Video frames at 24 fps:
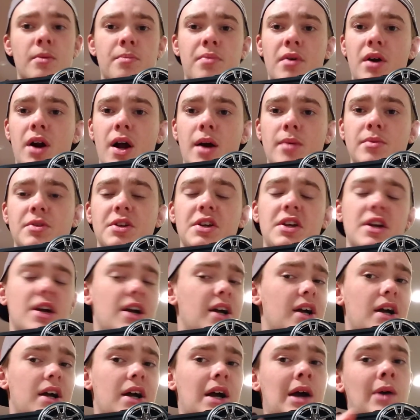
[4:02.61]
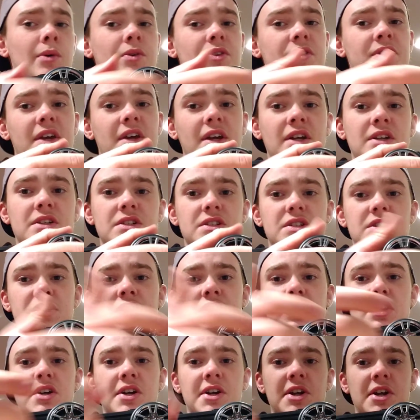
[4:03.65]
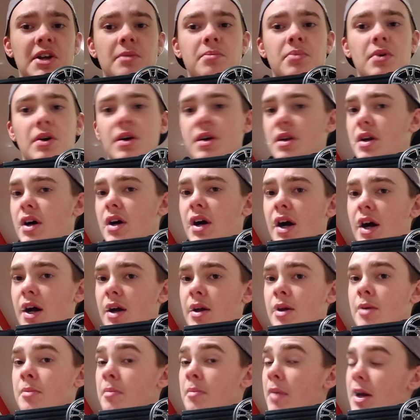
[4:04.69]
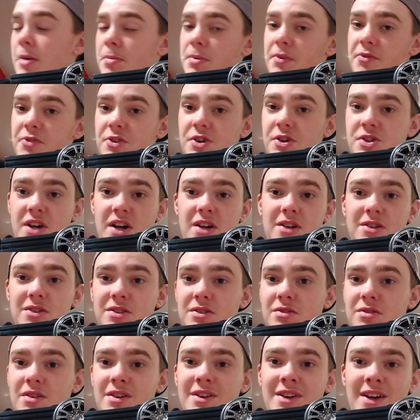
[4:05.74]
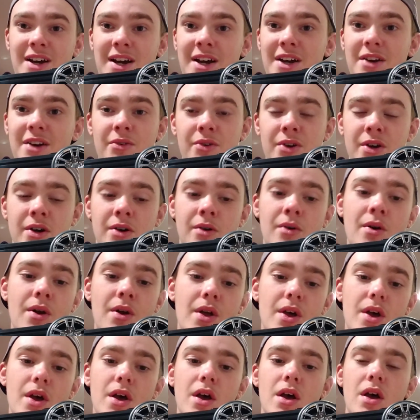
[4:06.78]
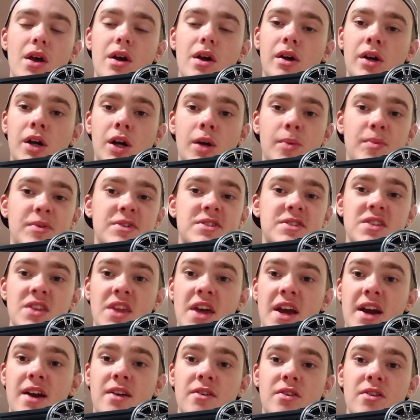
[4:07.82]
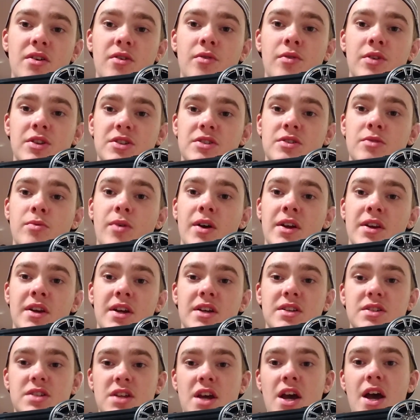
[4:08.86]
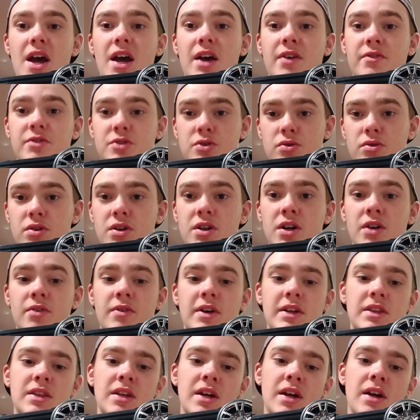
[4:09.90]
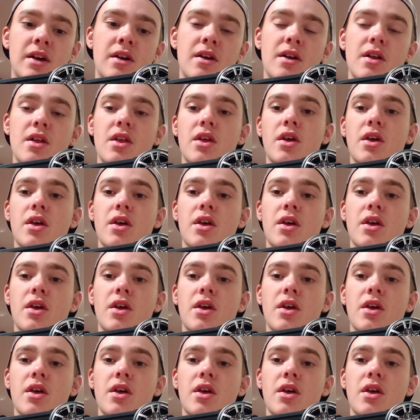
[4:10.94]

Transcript: Probably, I would think steering, but it might be for channel 3. I don't know. It's there though, and it's quite nice to have a shortcut right there.